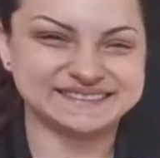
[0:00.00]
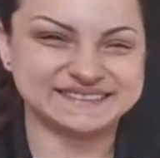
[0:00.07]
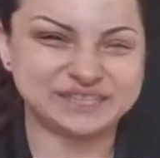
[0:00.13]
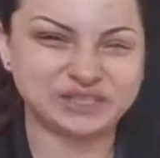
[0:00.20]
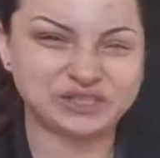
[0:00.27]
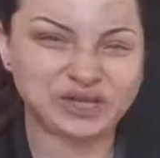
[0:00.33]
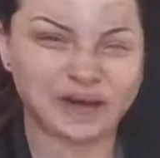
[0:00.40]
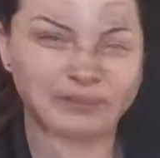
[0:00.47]

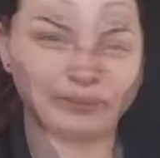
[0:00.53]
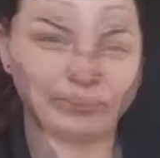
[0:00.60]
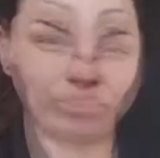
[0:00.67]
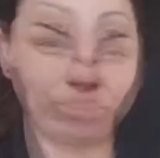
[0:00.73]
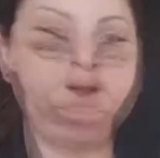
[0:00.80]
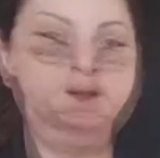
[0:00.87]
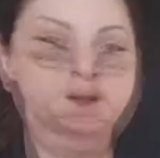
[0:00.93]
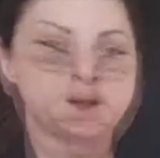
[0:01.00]
Good job.
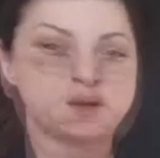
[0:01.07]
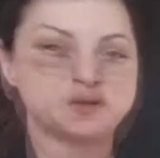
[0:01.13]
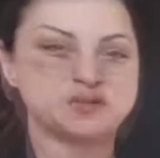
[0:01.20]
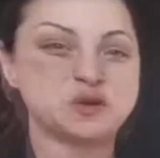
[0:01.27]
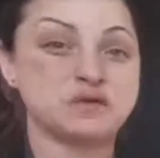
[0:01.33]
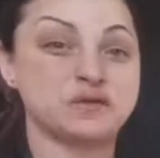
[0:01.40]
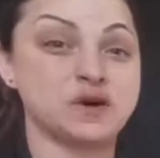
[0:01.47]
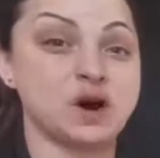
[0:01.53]

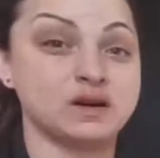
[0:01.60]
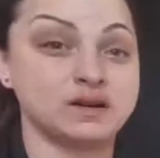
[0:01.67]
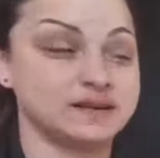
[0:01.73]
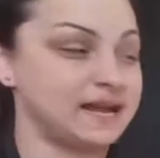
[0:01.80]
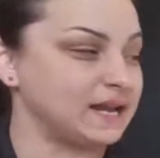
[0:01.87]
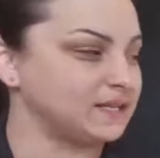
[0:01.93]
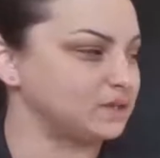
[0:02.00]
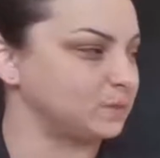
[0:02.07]
So for our
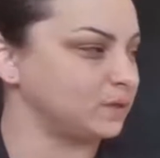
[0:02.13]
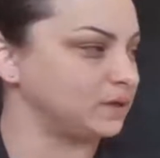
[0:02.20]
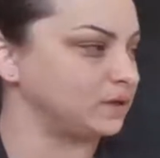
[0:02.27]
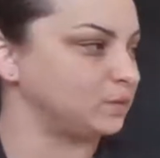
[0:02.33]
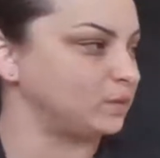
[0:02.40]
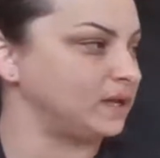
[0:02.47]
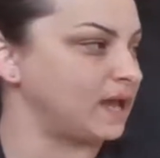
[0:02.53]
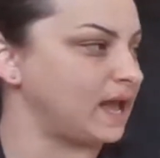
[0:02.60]
next
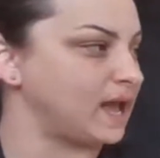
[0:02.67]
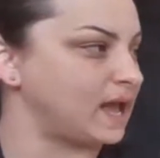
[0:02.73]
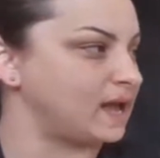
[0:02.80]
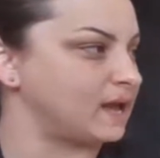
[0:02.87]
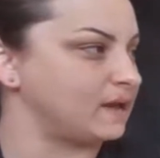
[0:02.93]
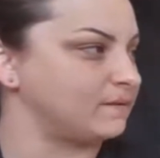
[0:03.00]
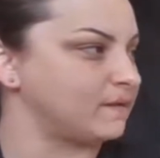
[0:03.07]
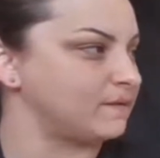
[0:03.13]
word, we
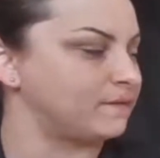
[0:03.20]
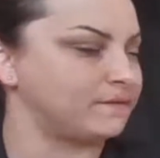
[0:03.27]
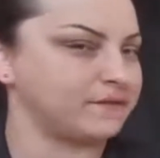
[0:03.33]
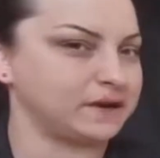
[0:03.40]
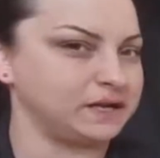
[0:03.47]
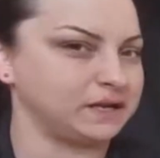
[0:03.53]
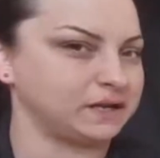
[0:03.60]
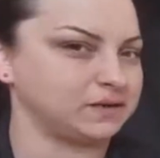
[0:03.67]
have a
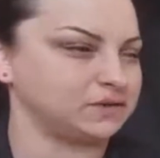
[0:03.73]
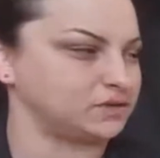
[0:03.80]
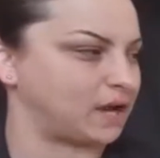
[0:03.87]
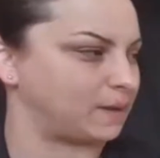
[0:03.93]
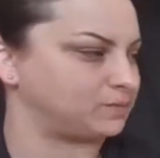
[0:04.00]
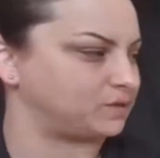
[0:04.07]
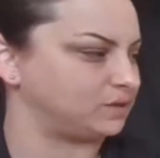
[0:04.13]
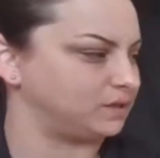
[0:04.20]
funny
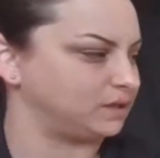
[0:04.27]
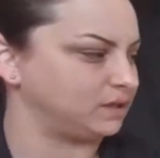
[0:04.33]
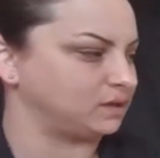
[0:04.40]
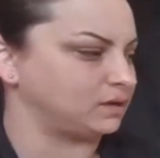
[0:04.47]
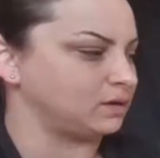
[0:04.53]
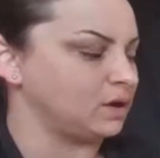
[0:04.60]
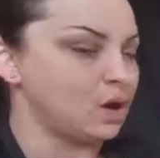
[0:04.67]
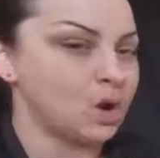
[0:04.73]
contraption
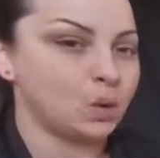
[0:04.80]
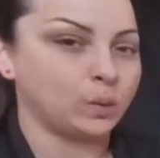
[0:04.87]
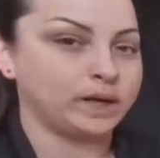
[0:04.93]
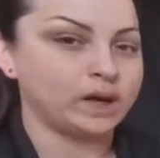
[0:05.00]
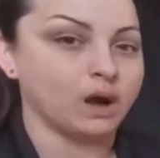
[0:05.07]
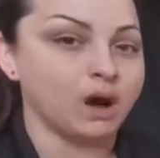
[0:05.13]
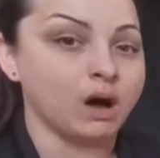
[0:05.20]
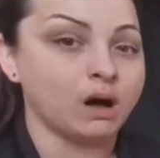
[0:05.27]
here.
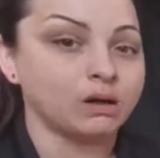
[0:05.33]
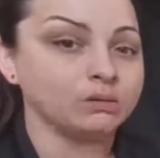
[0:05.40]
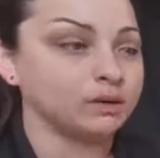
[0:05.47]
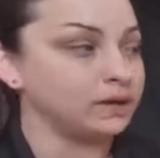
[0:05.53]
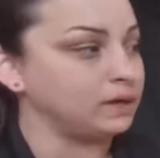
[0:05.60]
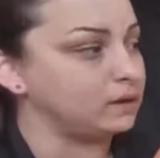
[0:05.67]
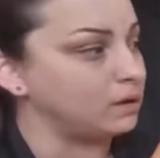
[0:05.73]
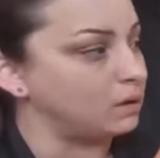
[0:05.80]
We
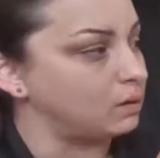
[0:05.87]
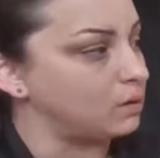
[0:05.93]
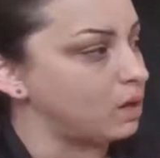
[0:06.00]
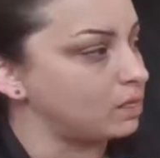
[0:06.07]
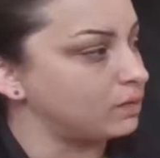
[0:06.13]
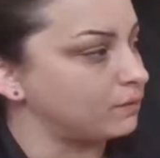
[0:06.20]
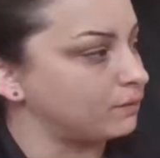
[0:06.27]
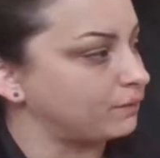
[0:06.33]
already know
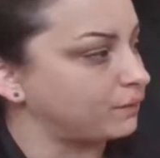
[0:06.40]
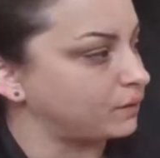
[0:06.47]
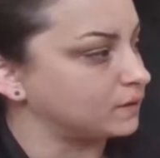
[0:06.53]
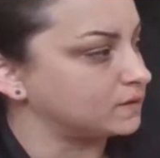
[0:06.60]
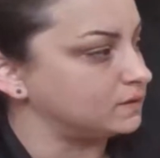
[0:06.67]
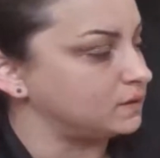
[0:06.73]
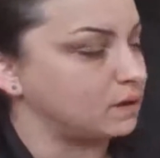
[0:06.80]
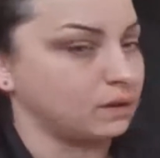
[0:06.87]
the
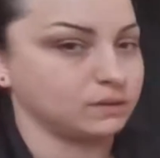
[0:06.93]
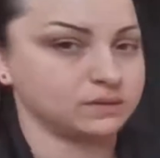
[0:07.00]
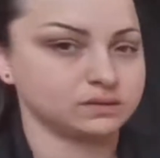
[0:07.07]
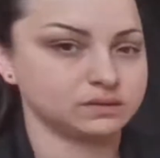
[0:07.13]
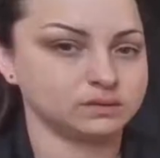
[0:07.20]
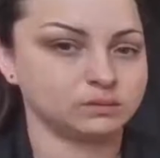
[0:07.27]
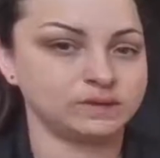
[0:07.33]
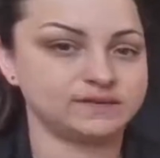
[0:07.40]
first note.
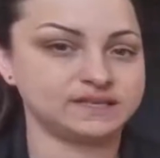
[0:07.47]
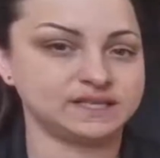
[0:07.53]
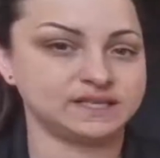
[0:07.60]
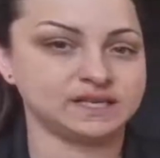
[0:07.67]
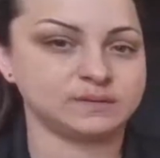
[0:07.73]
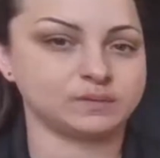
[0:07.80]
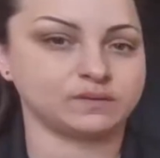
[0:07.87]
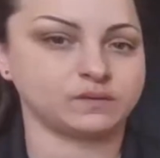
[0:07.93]
We've seen
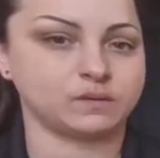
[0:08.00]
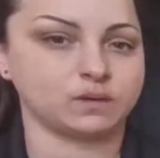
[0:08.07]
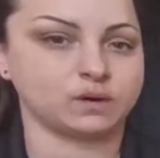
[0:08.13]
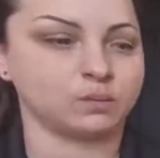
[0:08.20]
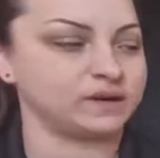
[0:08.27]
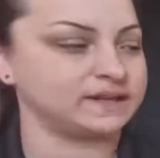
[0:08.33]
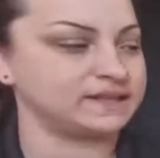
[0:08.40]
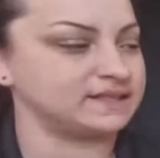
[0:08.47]
it before.
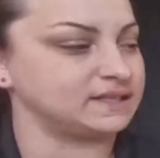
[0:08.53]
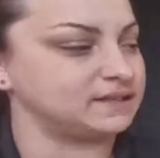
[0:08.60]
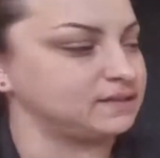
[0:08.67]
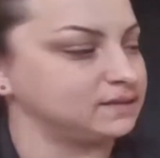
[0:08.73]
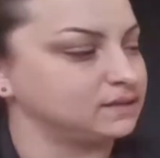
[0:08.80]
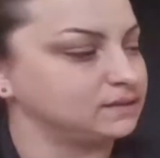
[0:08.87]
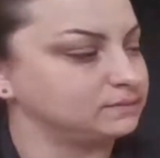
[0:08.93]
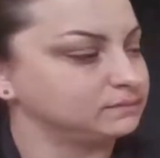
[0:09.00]
What is it?
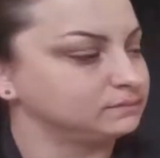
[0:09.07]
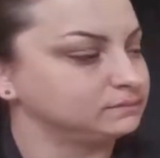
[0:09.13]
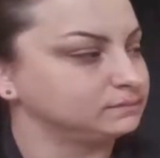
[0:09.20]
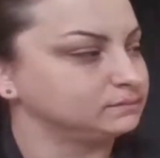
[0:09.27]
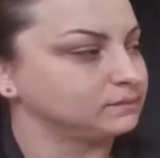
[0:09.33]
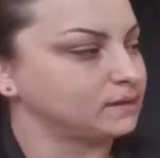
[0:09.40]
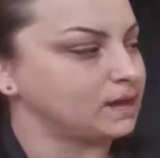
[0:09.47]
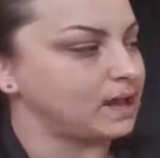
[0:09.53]

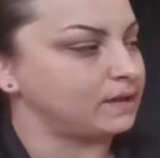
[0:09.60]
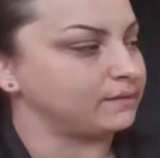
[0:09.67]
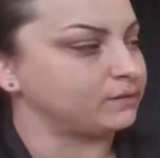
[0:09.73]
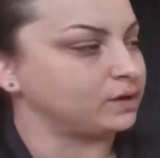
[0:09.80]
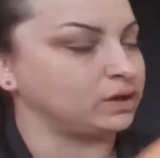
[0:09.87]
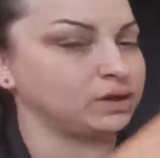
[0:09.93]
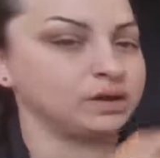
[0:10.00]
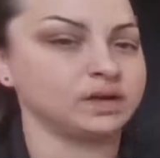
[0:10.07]

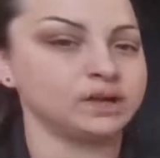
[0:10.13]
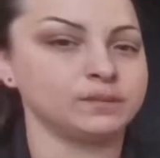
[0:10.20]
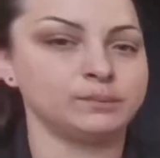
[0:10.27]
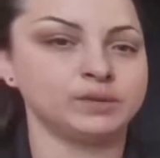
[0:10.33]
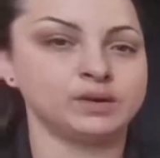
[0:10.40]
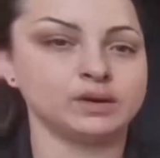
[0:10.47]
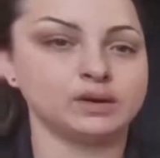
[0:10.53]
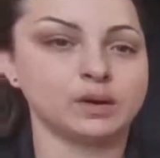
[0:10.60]
Every good
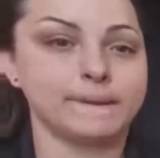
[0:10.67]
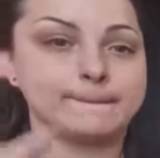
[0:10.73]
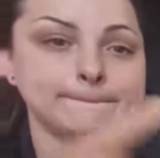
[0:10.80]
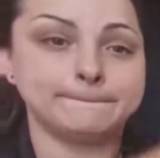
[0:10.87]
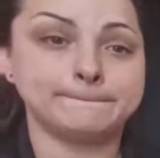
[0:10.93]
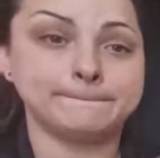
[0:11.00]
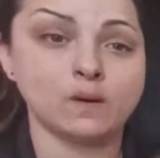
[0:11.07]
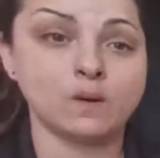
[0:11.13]

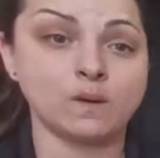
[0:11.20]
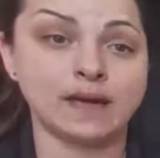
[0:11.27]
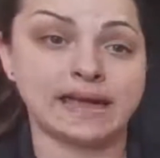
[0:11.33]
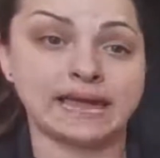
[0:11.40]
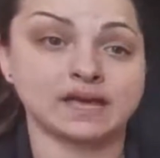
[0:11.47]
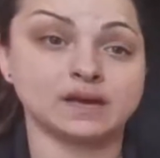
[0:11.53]
boy.